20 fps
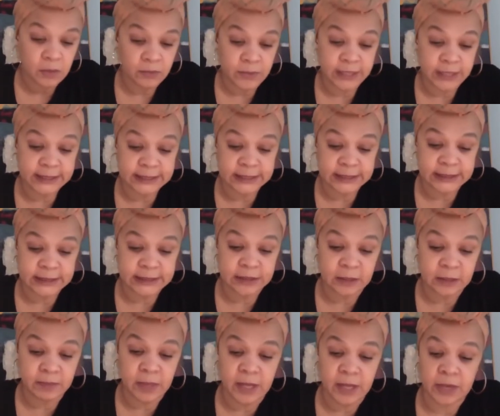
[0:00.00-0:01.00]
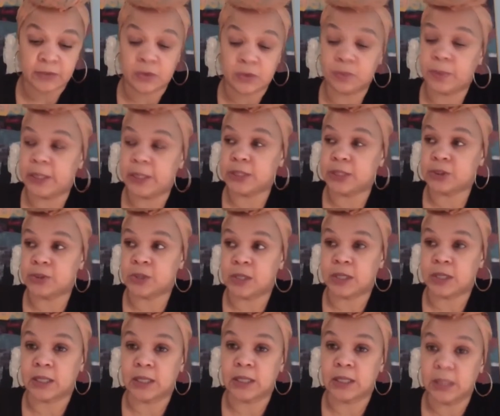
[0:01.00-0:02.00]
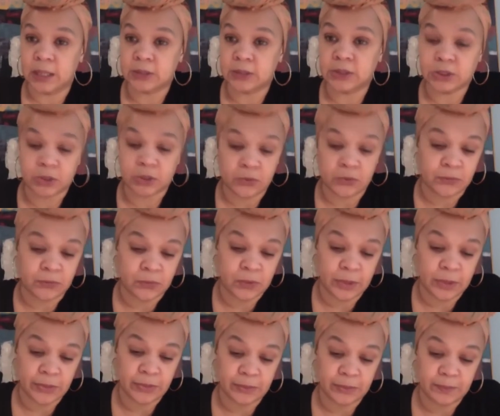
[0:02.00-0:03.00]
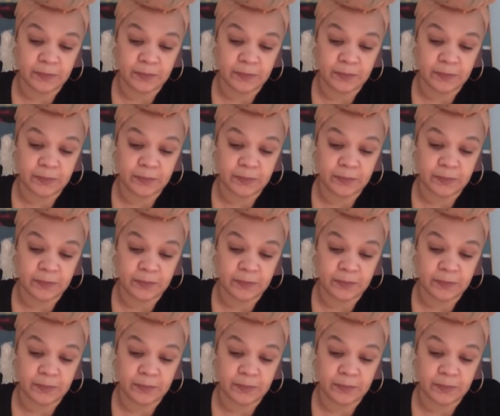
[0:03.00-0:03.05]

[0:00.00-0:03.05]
racism, heteropatriarchy, and so forth.